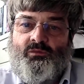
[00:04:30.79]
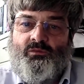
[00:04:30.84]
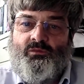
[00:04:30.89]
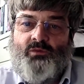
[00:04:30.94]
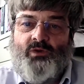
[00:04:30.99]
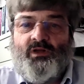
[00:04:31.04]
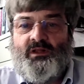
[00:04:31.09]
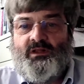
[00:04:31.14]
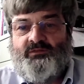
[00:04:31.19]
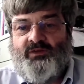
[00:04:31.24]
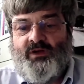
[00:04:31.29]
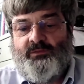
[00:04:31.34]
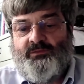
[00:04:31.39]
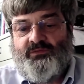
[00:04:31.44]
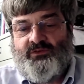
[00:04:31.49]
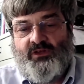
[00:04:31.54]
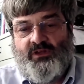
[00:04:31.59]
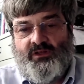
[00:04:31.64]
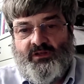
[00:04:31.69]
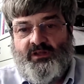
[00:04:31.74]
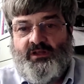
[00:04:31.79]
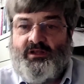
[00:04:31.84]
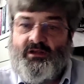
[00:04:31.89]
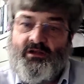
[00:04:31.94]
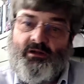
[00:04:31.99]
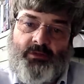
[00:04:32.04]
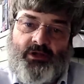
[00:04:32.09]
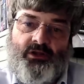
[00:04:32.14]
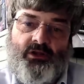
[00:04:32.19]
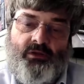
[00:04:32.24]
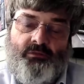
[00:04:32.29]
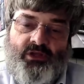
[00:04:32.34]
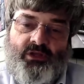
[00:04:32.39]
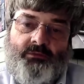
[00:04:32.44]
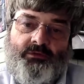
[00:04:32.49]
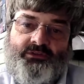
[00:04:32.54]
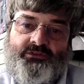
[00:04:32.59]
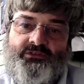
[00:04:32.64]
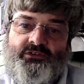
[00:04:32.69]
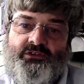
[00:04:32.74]
well, if I'm standing here, am I going to be
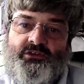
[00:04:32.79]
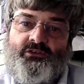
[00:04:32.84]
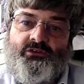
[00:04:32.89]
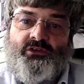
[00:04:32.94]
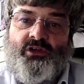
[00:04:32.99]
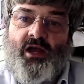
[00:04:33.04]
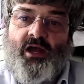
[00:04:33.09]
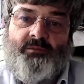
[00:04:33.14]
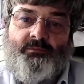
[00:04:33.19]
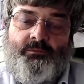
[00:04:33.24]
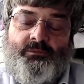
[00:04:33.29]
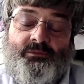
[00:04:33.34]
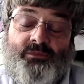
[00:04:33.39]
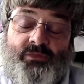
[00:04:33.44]
able to see or not